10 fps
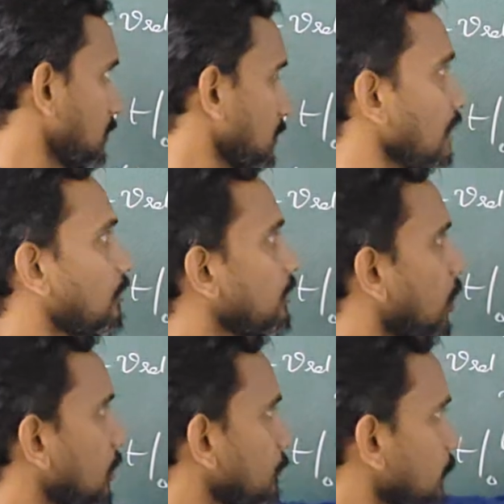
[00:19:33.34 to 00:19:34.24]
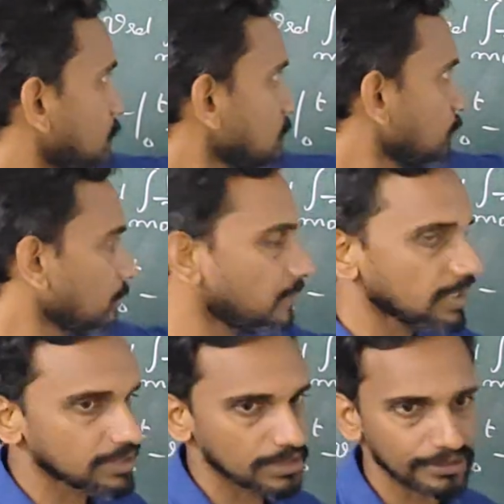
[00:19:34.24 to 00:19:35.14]
relevant modifications for
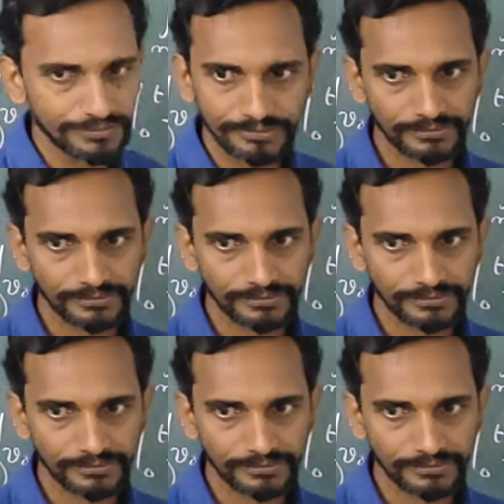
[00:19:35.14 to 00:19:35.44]
base e.